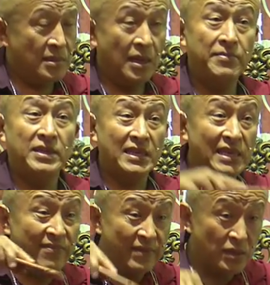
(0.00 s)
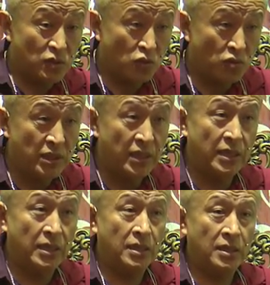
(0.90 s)
I mean, even
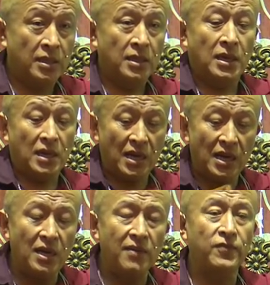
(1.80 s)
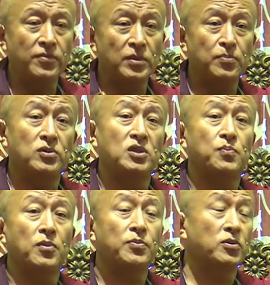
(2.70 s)
today.Half of the
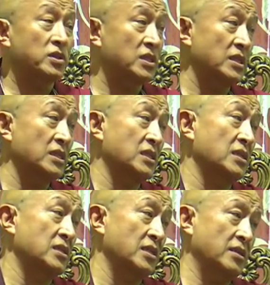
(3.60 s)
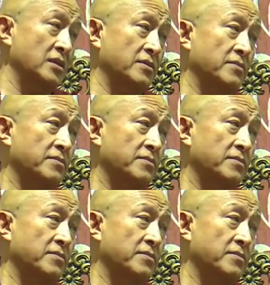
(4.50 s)
Buddhist population is in China.